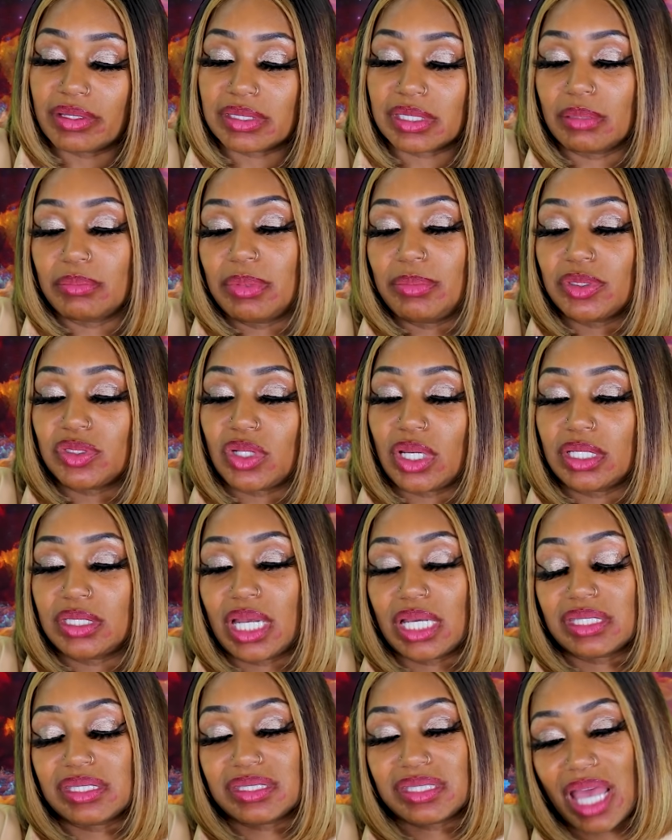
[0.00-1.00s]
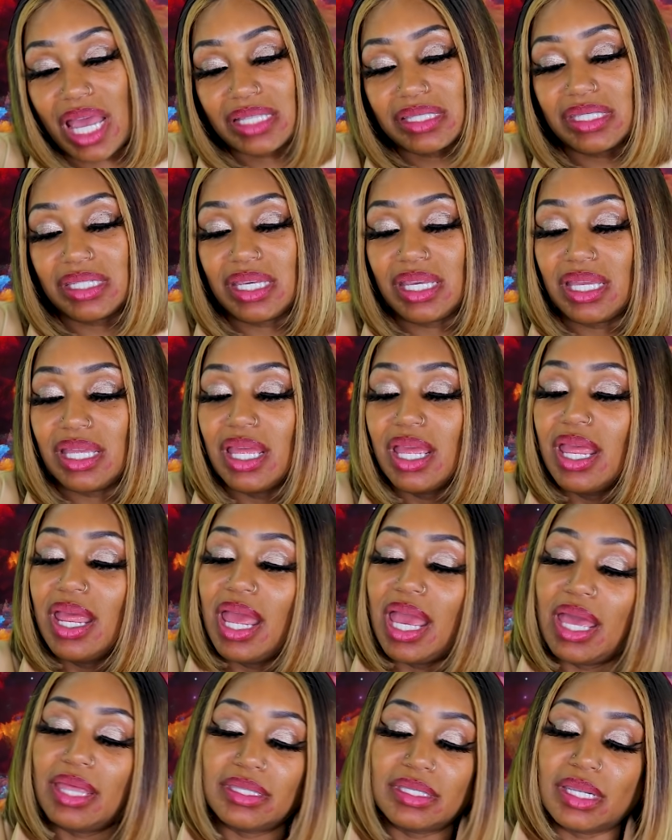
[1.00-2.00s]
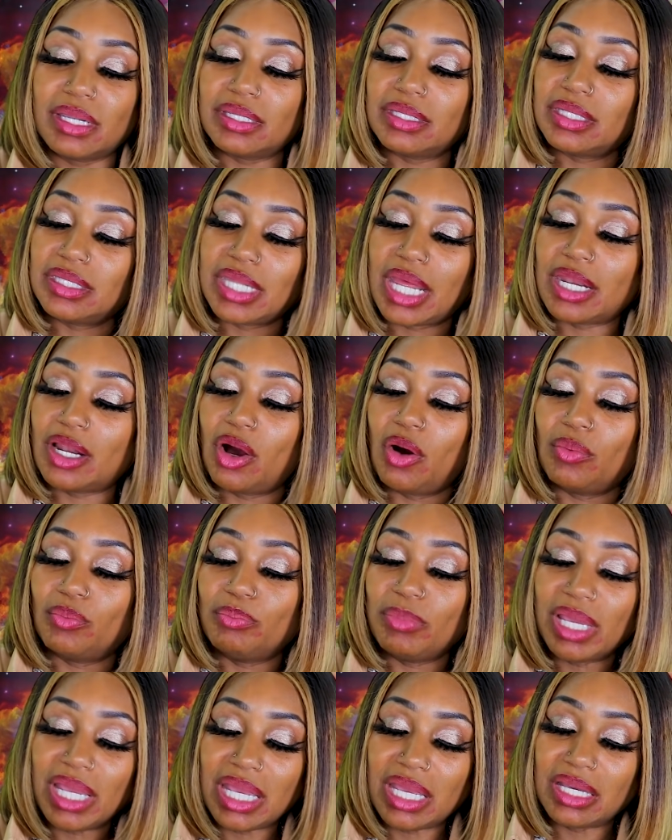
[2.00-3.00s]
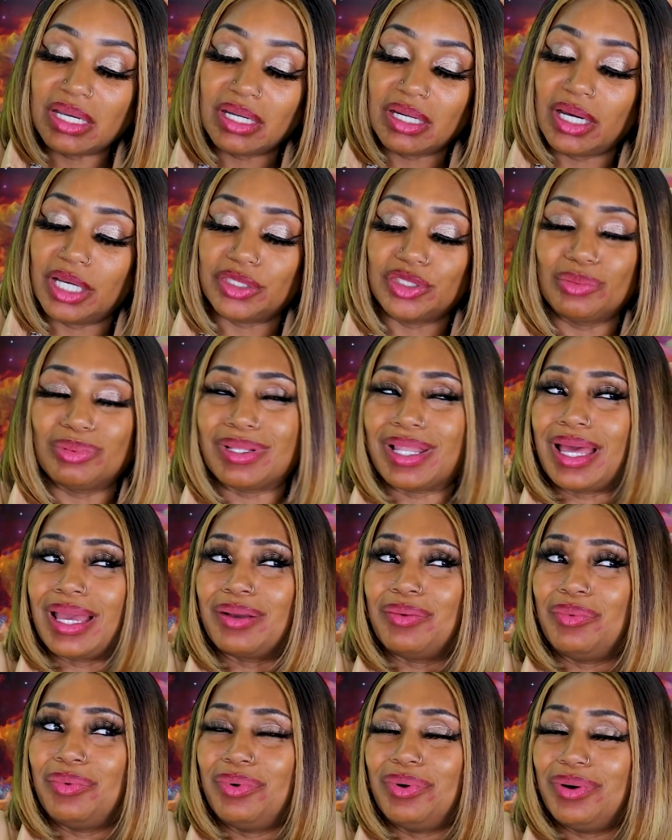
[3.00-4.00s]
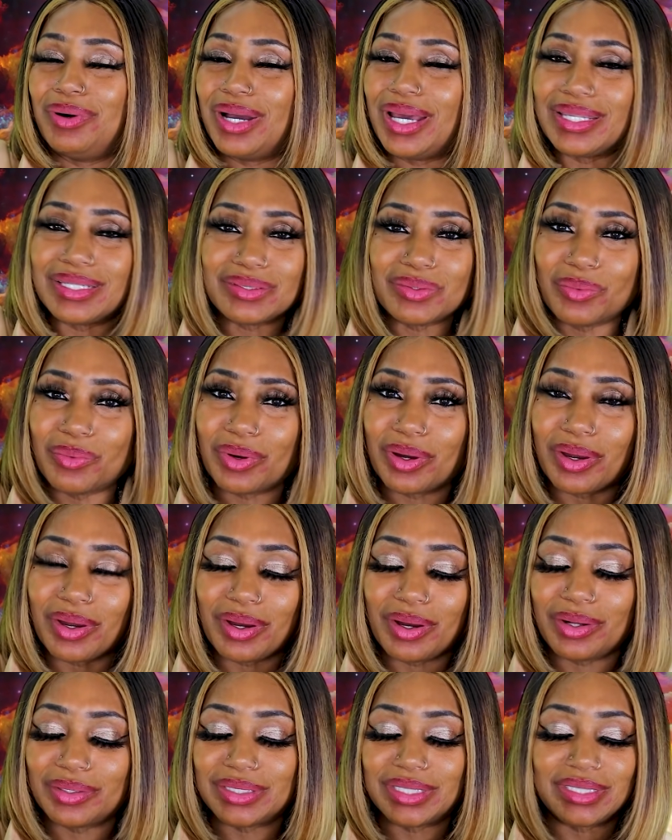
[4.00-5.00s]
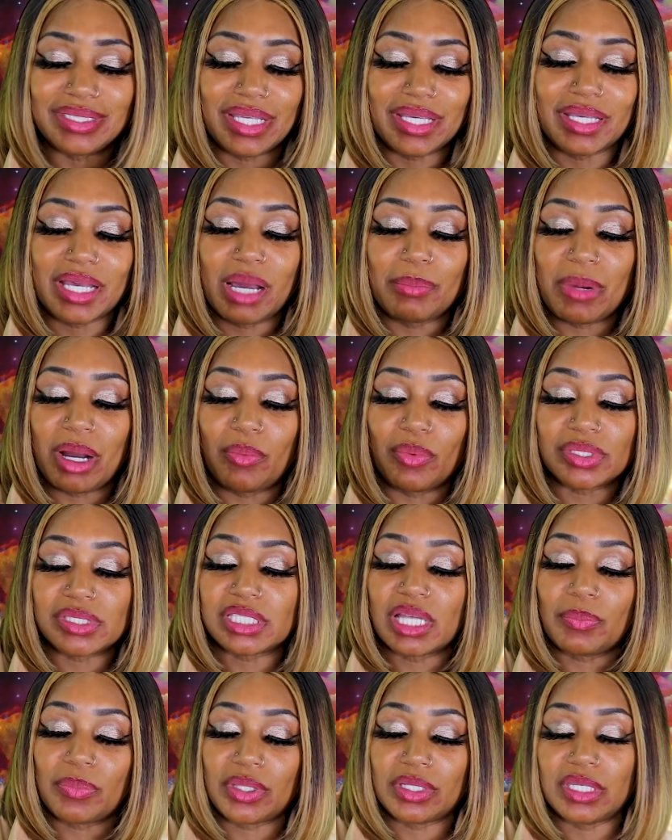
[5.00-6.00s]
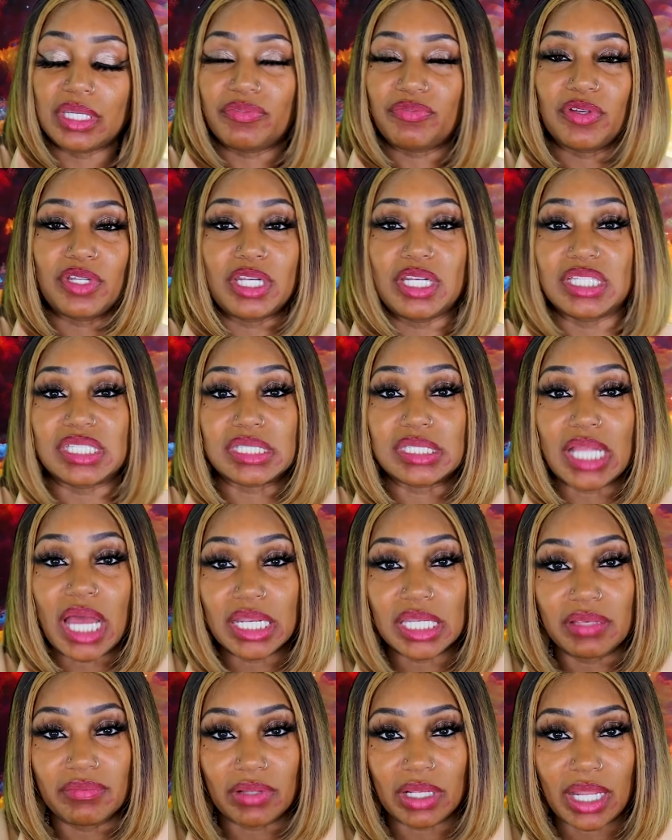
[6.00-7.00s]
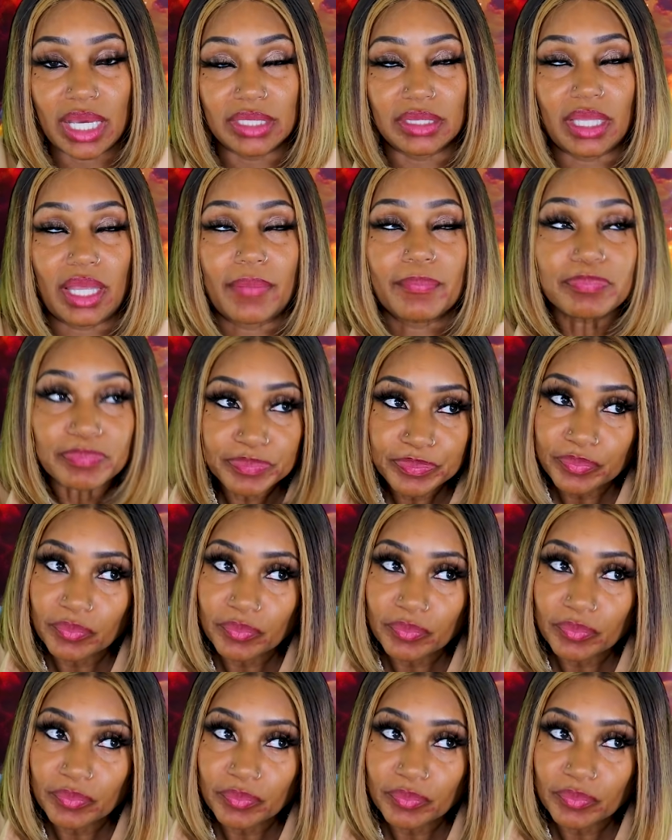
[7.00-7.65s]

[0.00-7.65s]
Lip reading: or some people try to dissect it and then they don't mean good. You be like, what in the world? And they come up with something different, and it's not even like that.